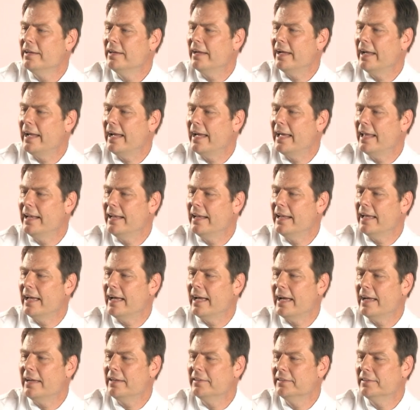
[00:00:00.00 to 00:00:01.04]
and
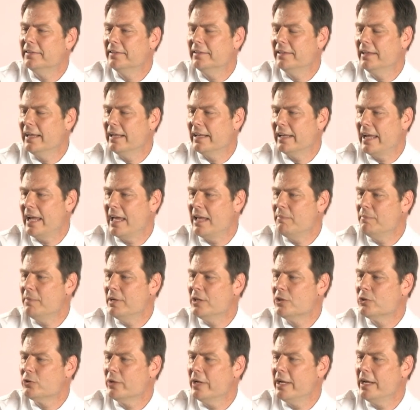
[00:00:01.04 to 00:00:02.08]
it can
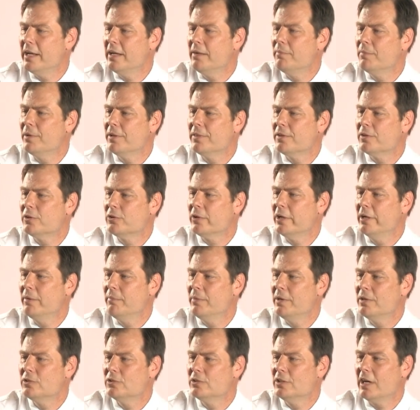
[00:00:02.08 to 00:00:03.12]
be treated, but the
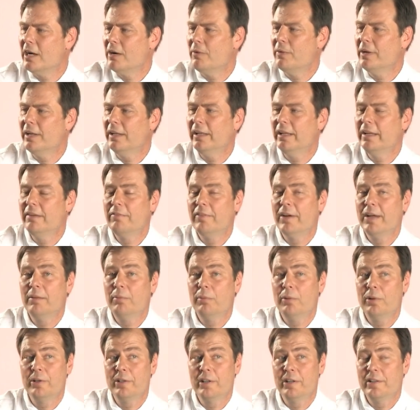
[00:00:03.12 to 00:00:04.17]
treatment is not readily
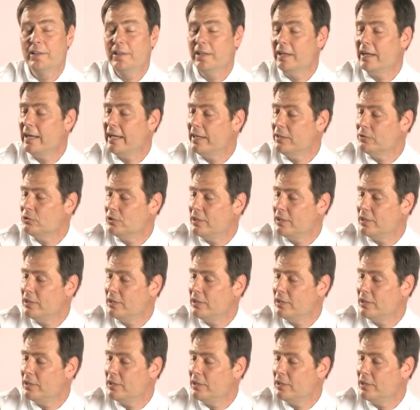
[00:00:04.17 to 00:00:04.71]
available here in the United